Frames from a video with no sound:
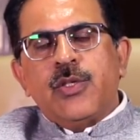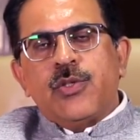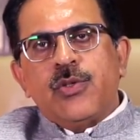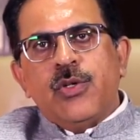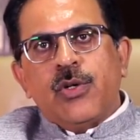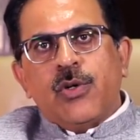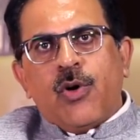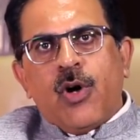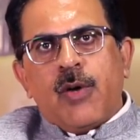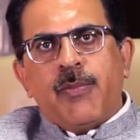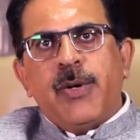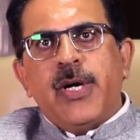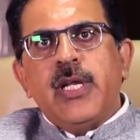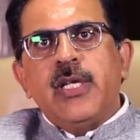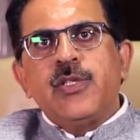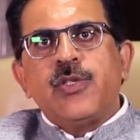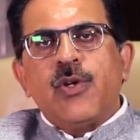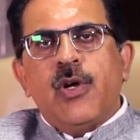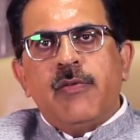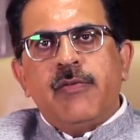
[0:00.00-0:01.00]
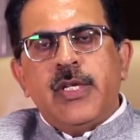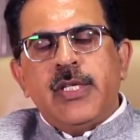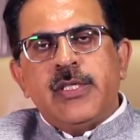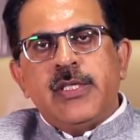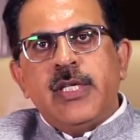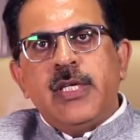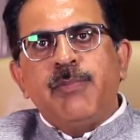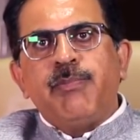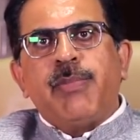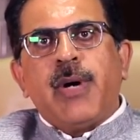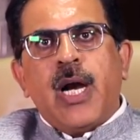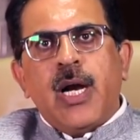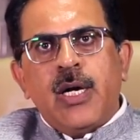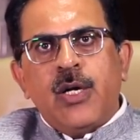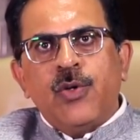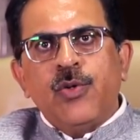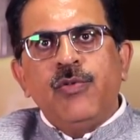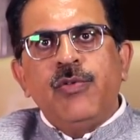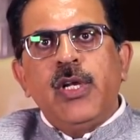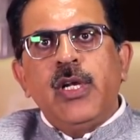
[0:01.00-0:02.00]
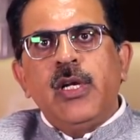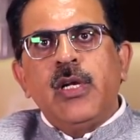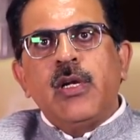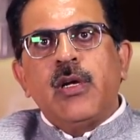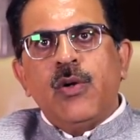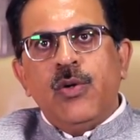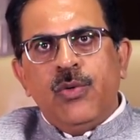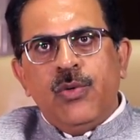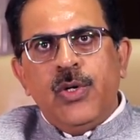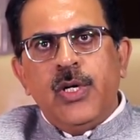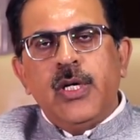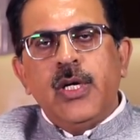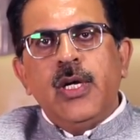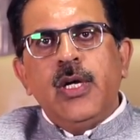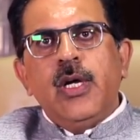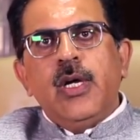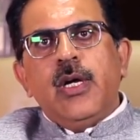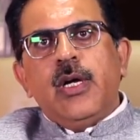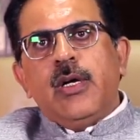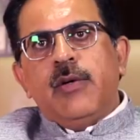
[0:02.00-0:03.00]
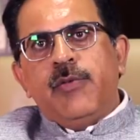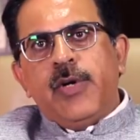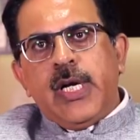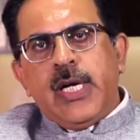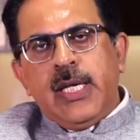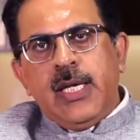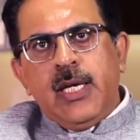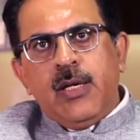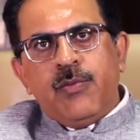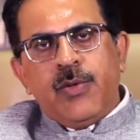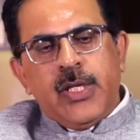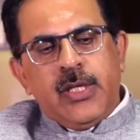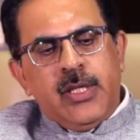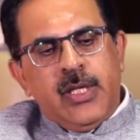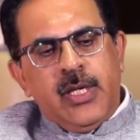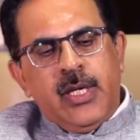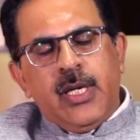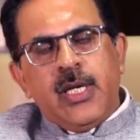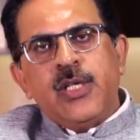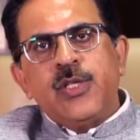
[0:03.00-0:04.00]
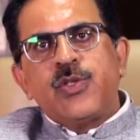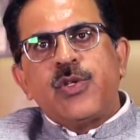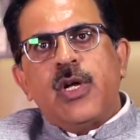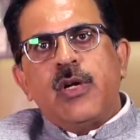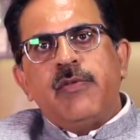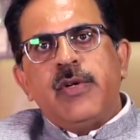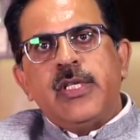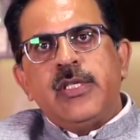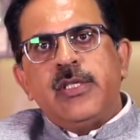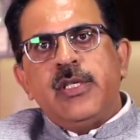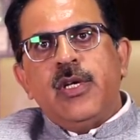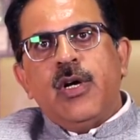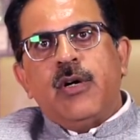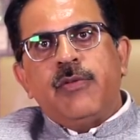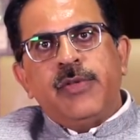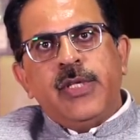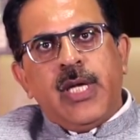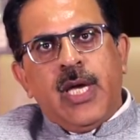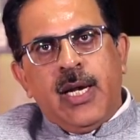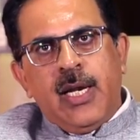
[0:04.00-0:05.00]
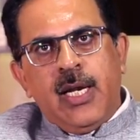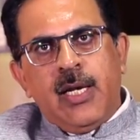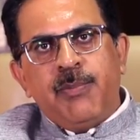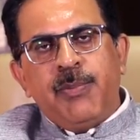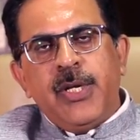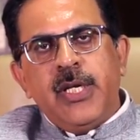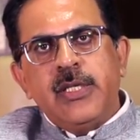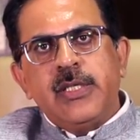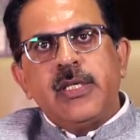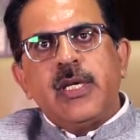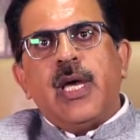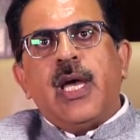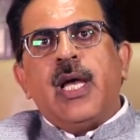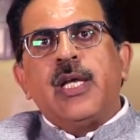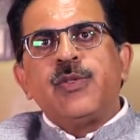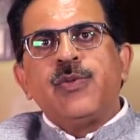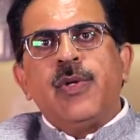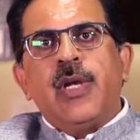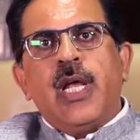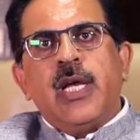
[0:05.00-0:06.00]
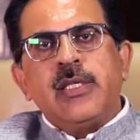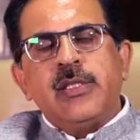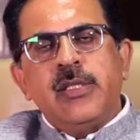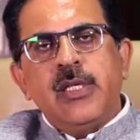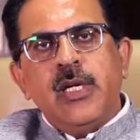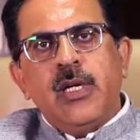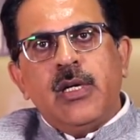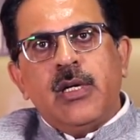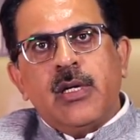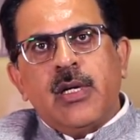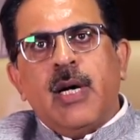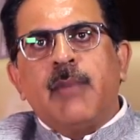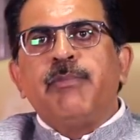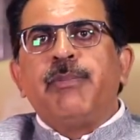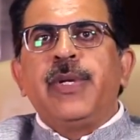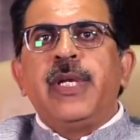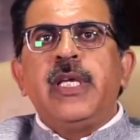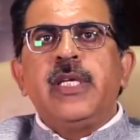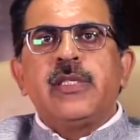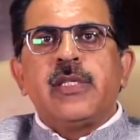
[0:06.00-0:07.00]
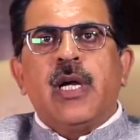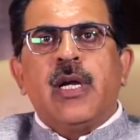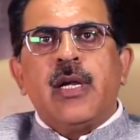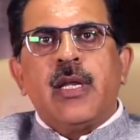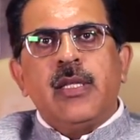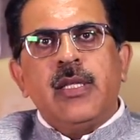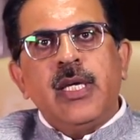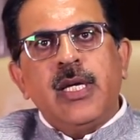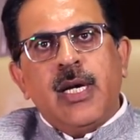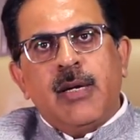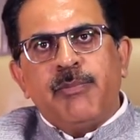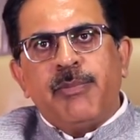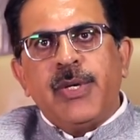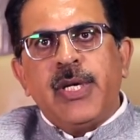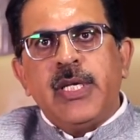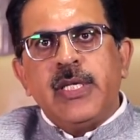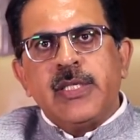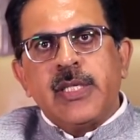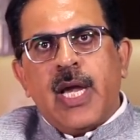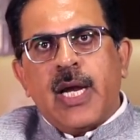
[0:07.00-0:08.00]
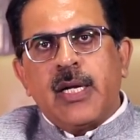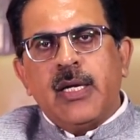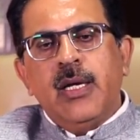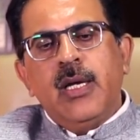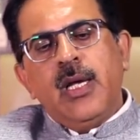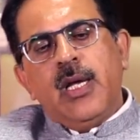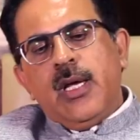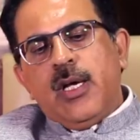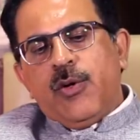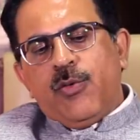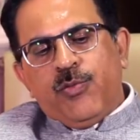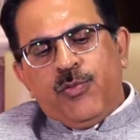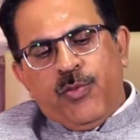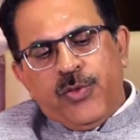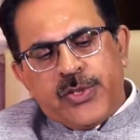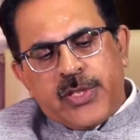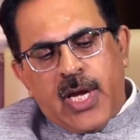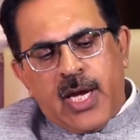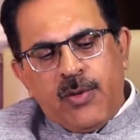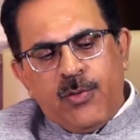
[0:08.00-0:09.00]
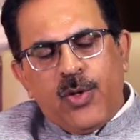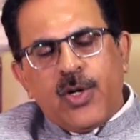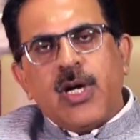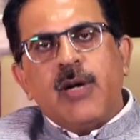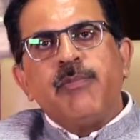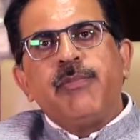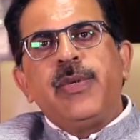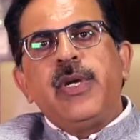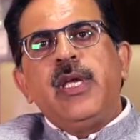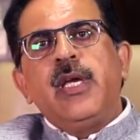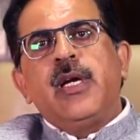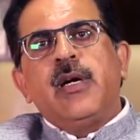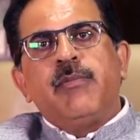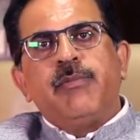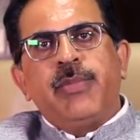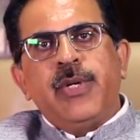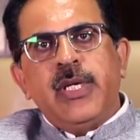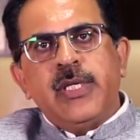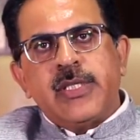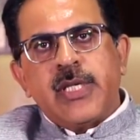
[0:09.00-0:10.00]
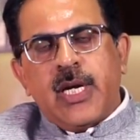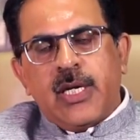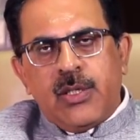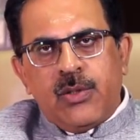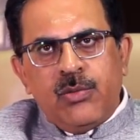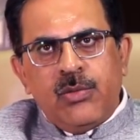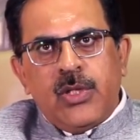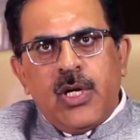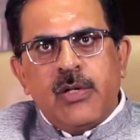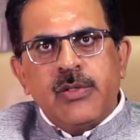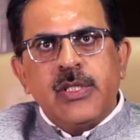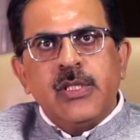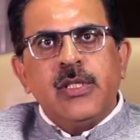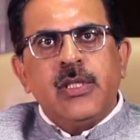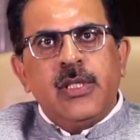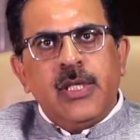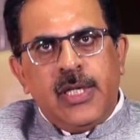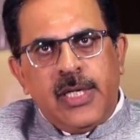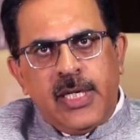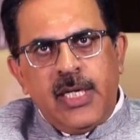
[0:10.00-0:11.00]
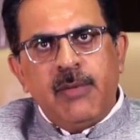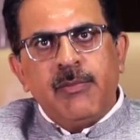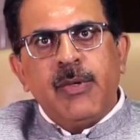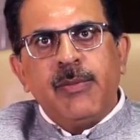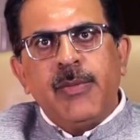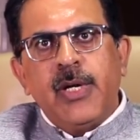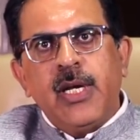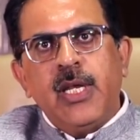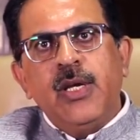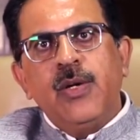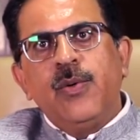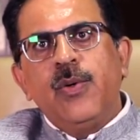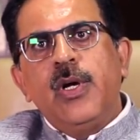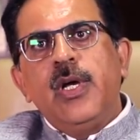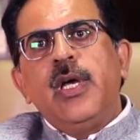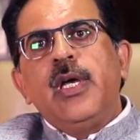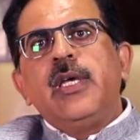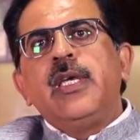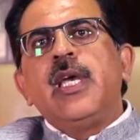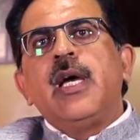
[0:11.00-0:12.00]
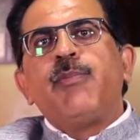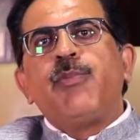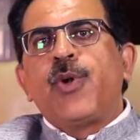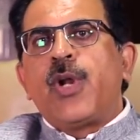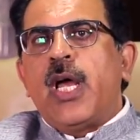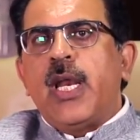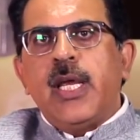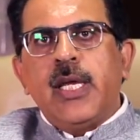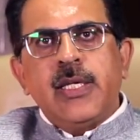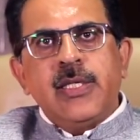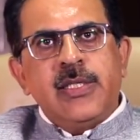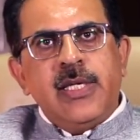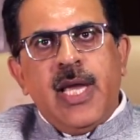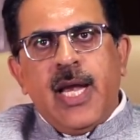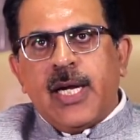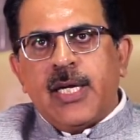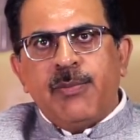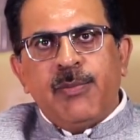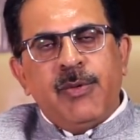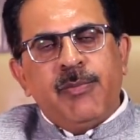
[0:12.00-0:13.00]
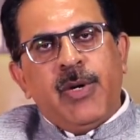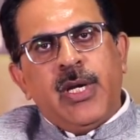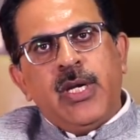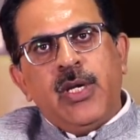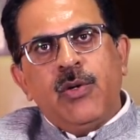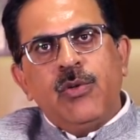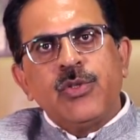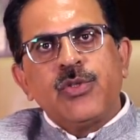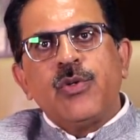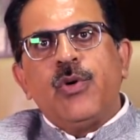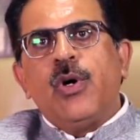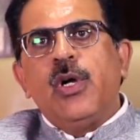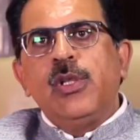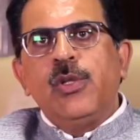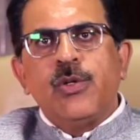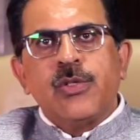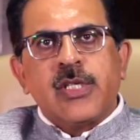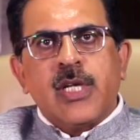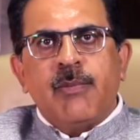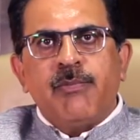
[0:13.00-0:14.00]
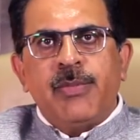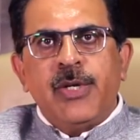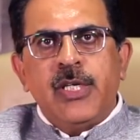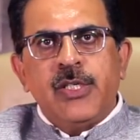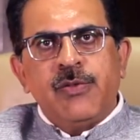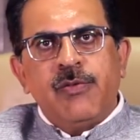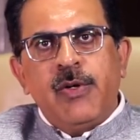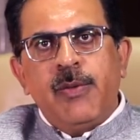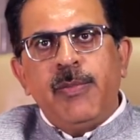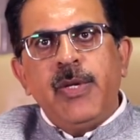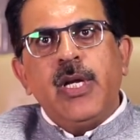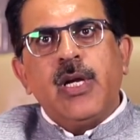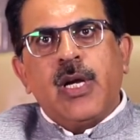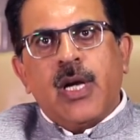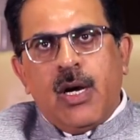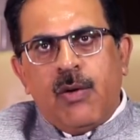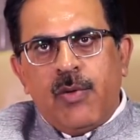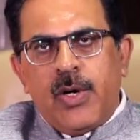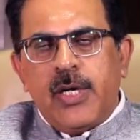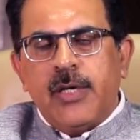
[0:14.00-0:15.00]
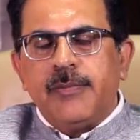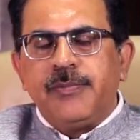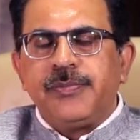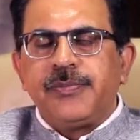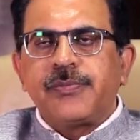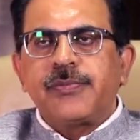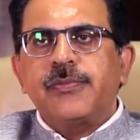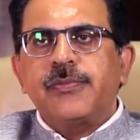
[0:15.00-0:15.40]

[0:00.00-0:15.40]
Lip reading: So corporate insolvency part 2 will include, we deal with the insolvency of the LLPs as well as the companies under the Companies Act. Chahe wo company Companies Act 2013 mein bani ho ya purane kisi act mein bani ho, so all those companies will be covered.